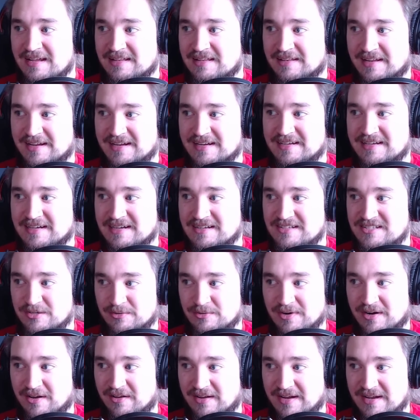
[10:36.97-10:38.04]
Like
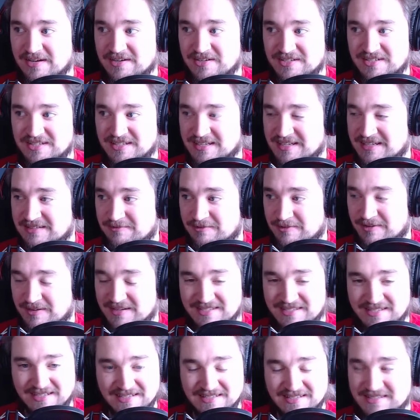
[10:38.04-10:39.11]
Darrell Henderson, for
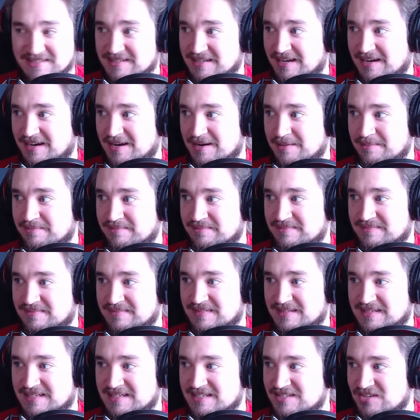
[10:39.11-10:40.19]
instance,
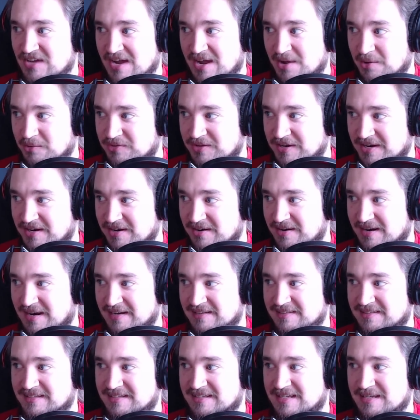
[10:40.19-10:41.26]
he's out there. I
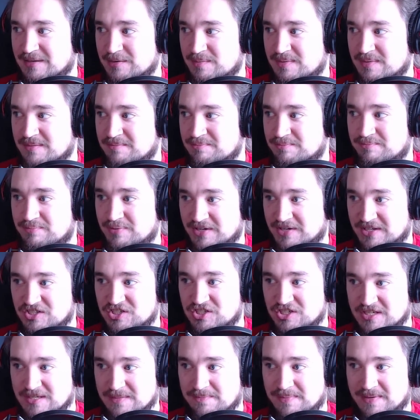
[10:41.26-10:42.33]
think he would be pretty
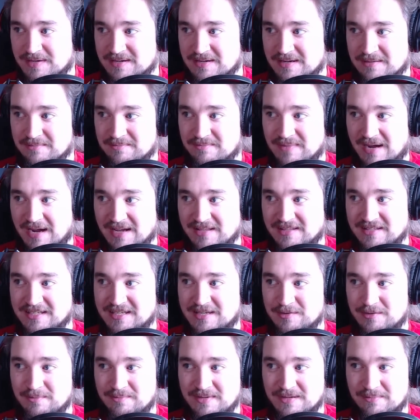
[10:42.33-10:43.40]
cheap, and I think
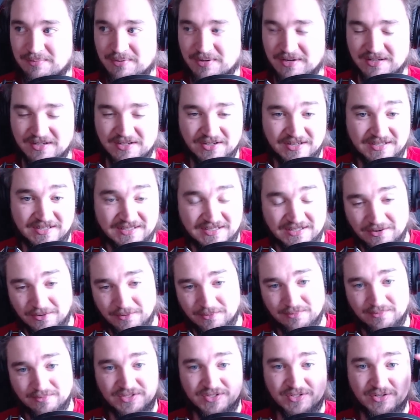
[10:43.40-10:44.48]
he would be a pretty good,
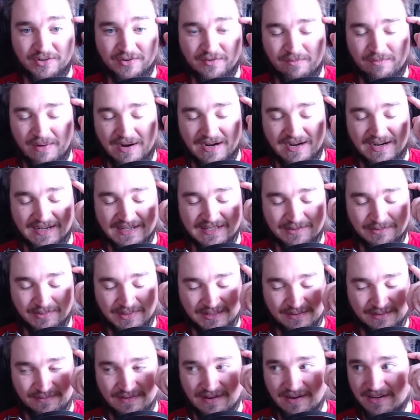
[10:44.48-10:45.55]
reserve behind
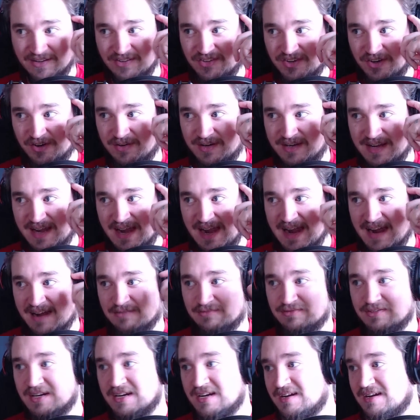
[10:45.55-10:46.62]
what the Falcons already
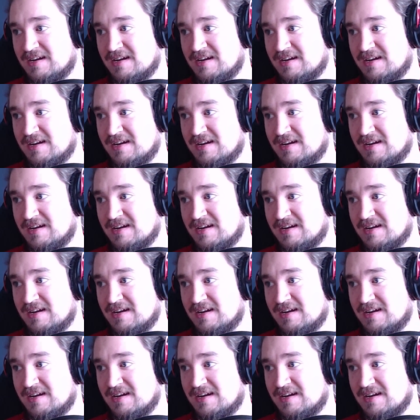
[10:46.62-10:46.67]
have.